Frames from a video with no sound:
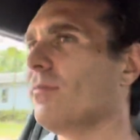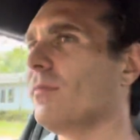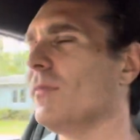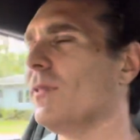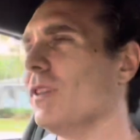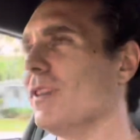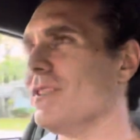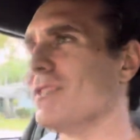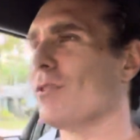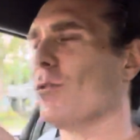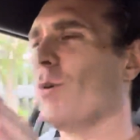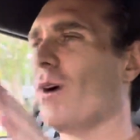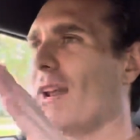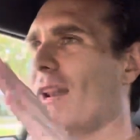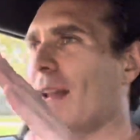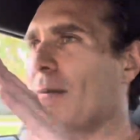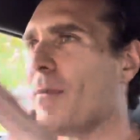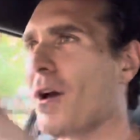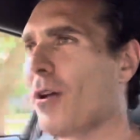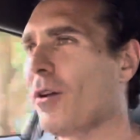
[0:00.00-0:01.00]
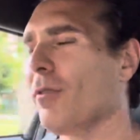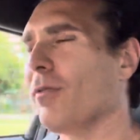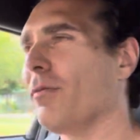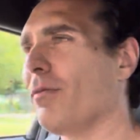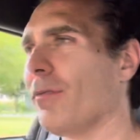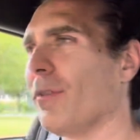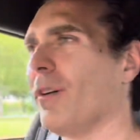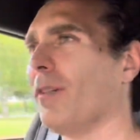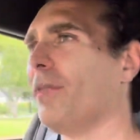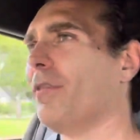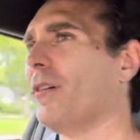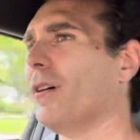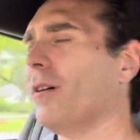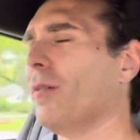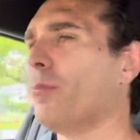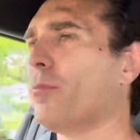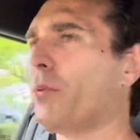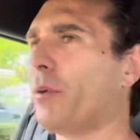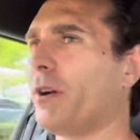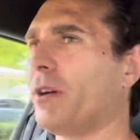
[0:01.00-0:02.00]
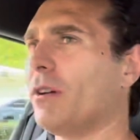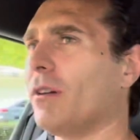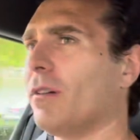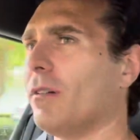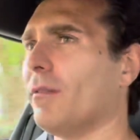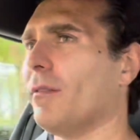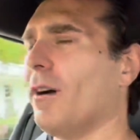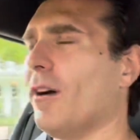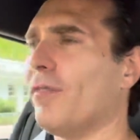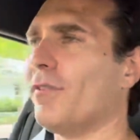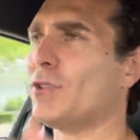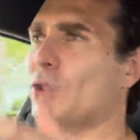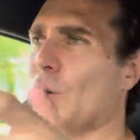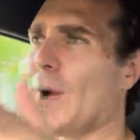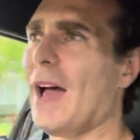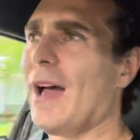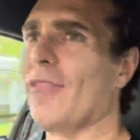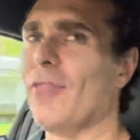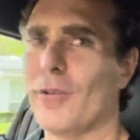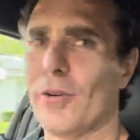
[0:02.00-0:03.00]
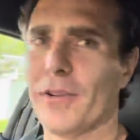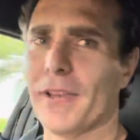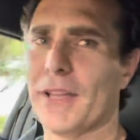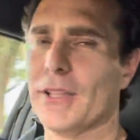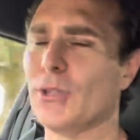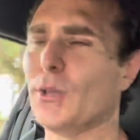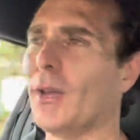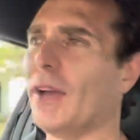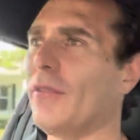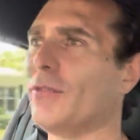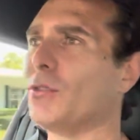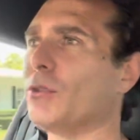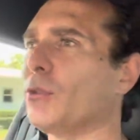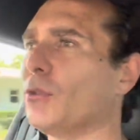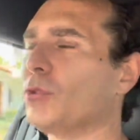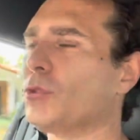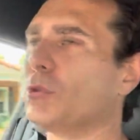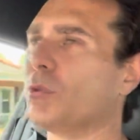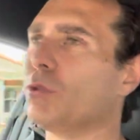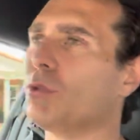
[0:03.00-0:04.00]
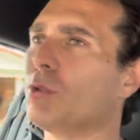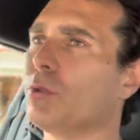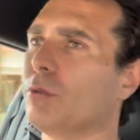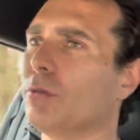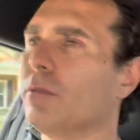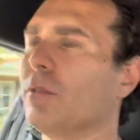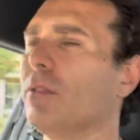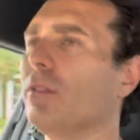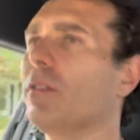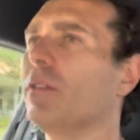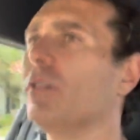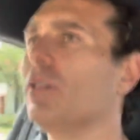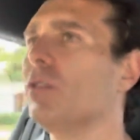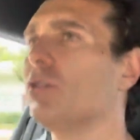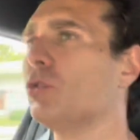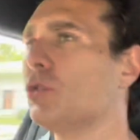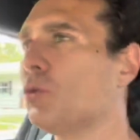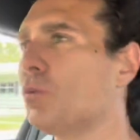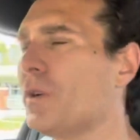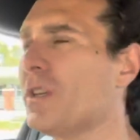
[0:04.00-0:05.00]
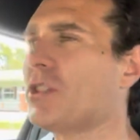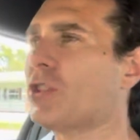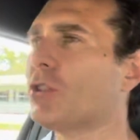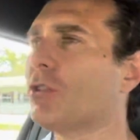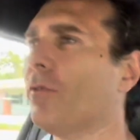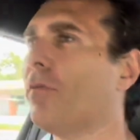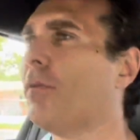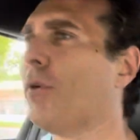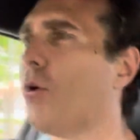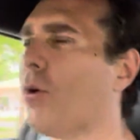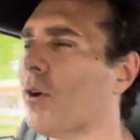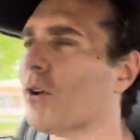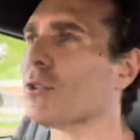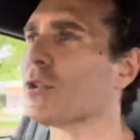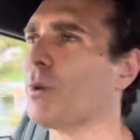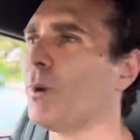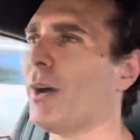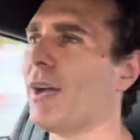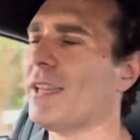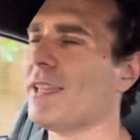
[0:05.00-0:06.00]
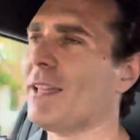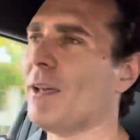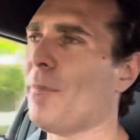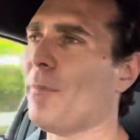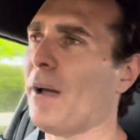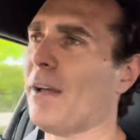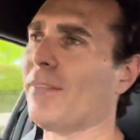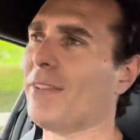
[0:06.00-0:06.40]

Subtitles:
there's quite an amount of travel that you have to go through to reach the floor. So I end up